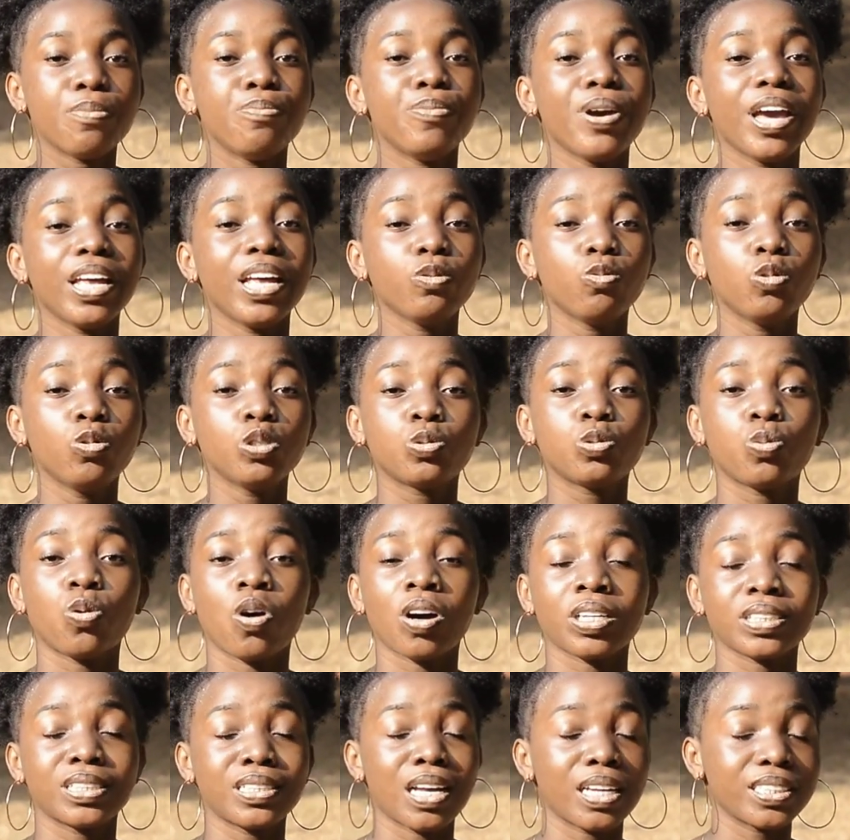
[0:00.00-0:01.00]
men whose
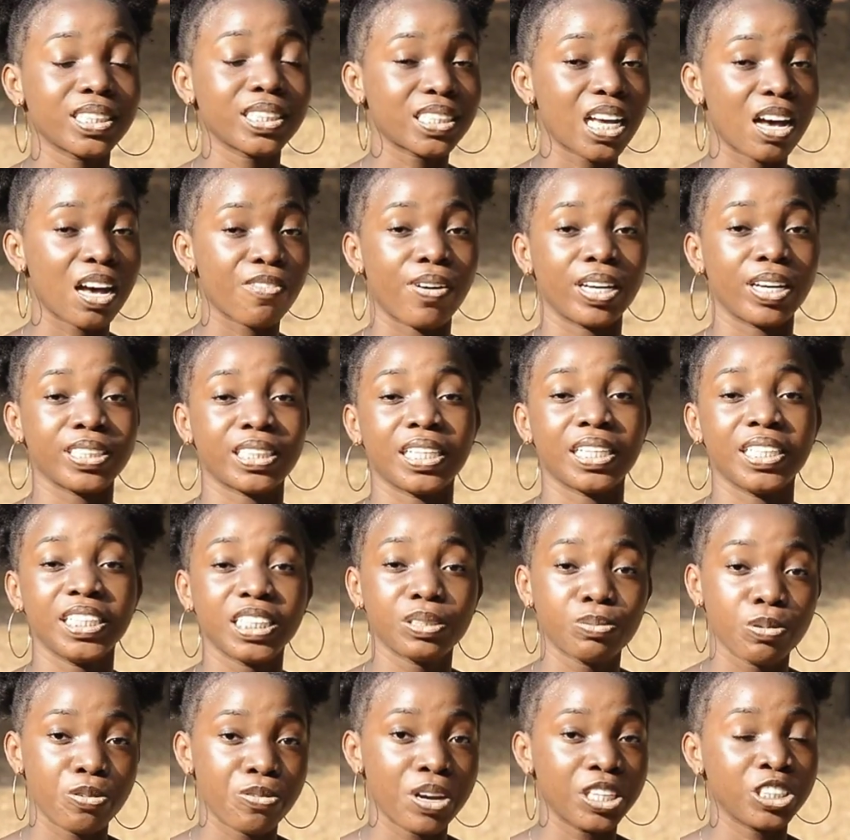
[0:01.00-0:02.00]
works now serve as an
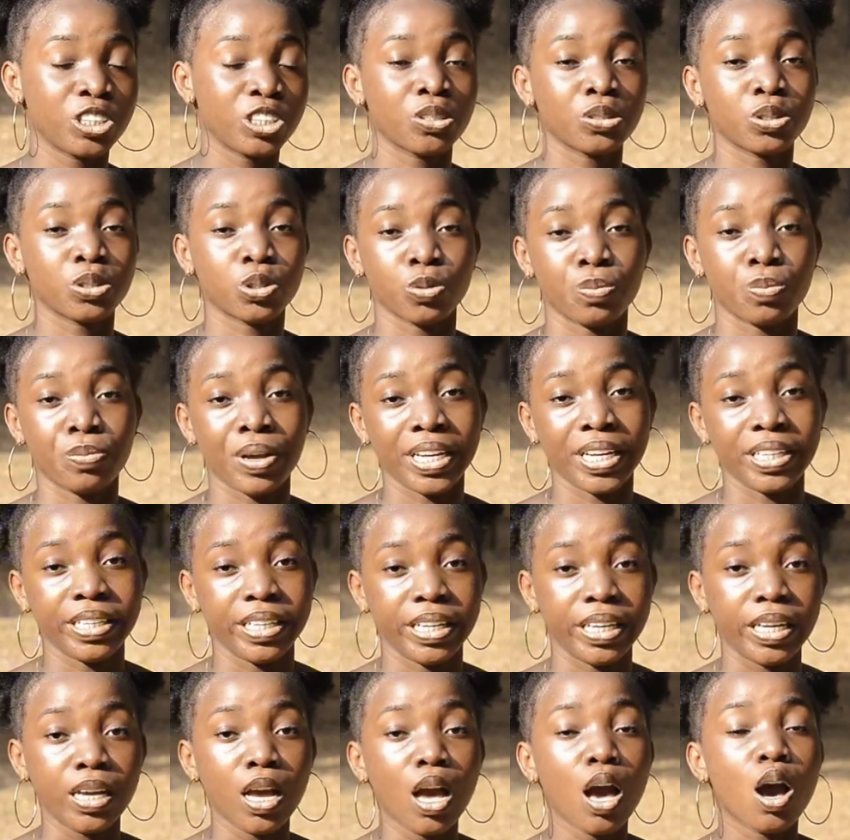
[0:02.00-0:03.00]
inspiration to
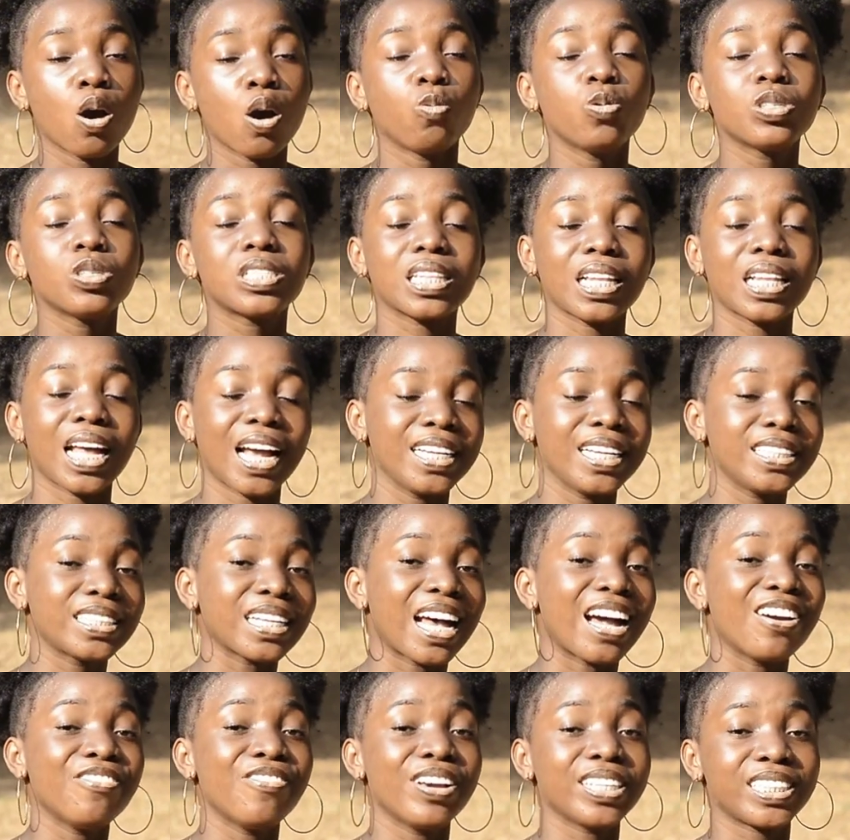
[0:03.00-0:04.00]
many, whose lines
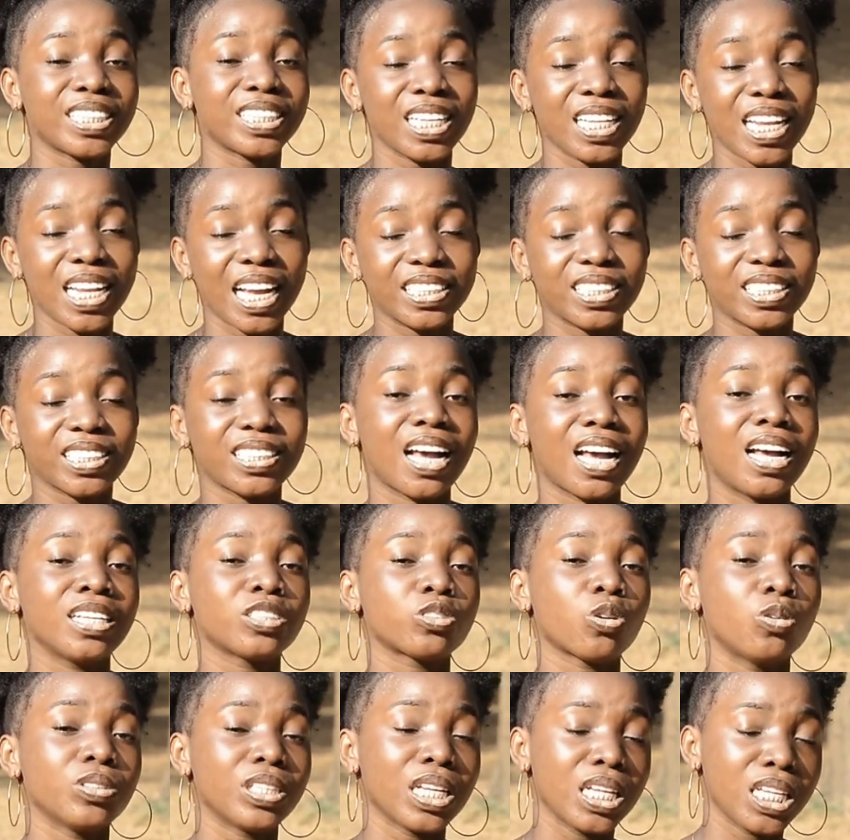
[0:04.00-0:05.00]
are resilient
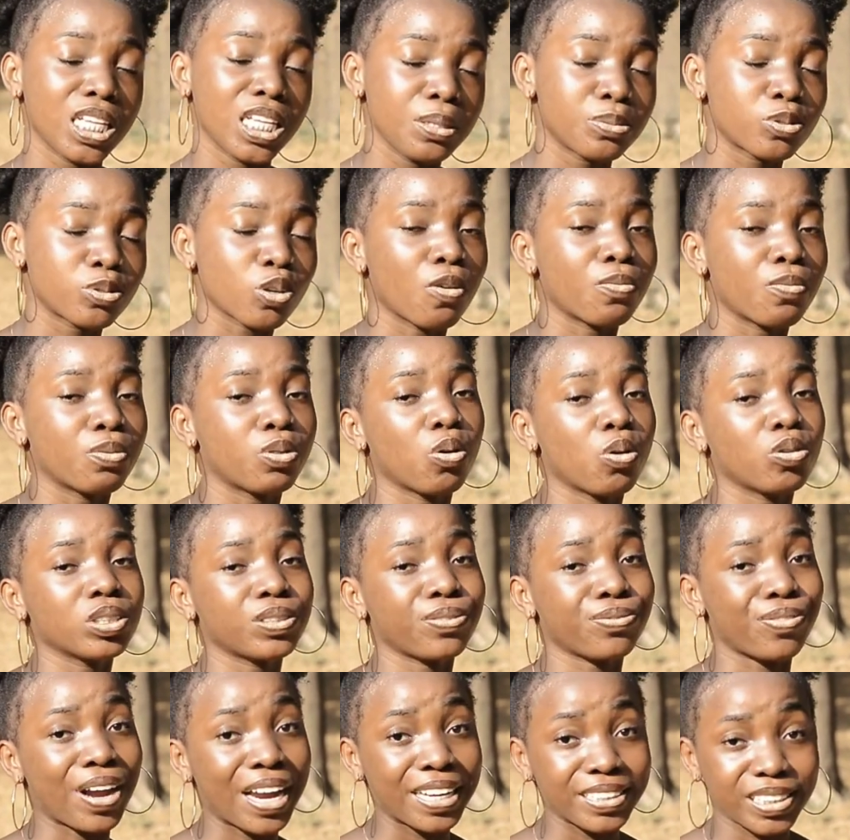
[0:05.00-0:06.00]
chants on the lips of
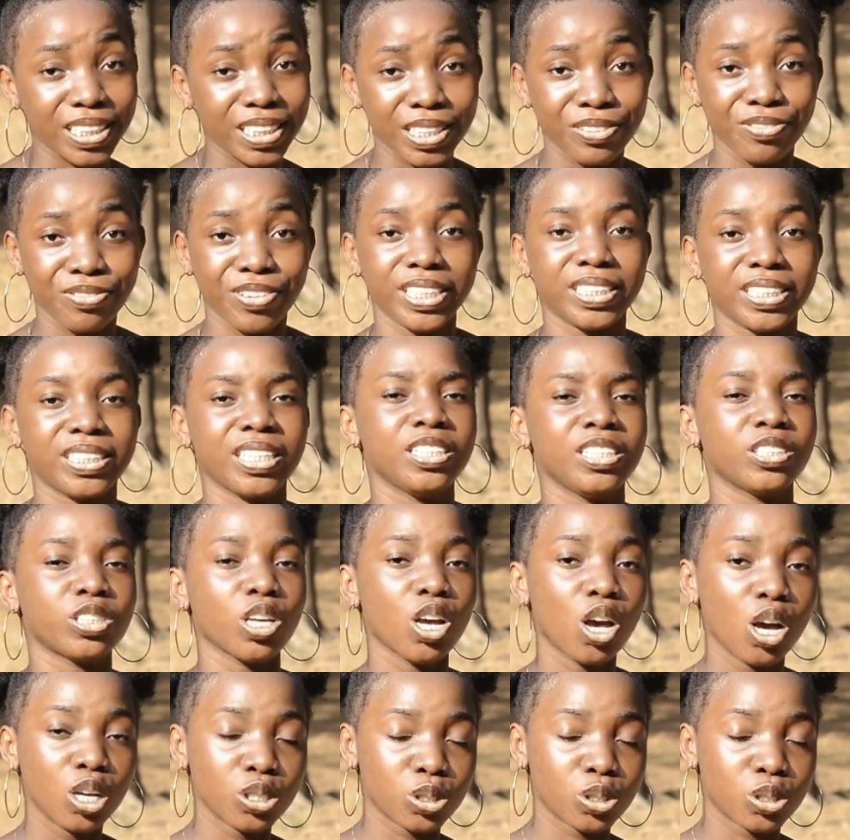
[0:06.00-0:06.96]
those finding reasons